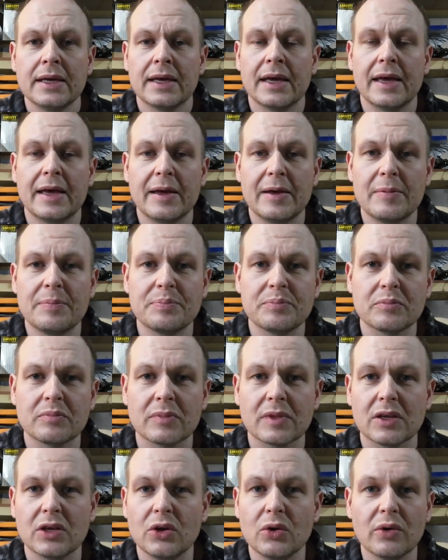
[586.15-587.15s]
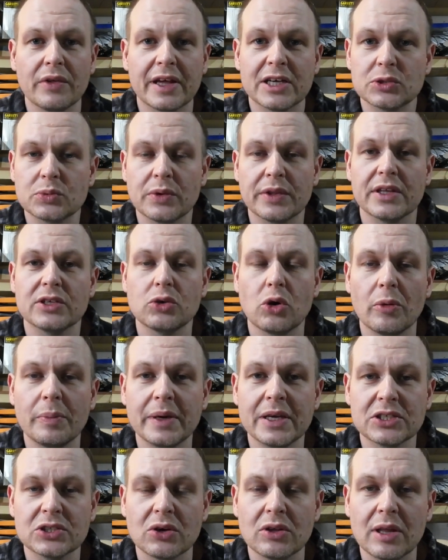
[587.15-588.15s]
That's what this
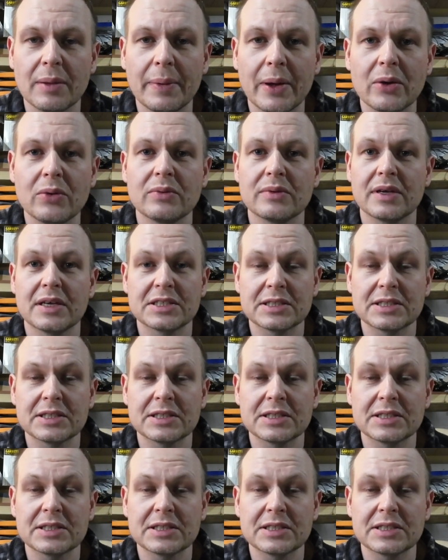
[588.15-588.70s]
hobby is all about.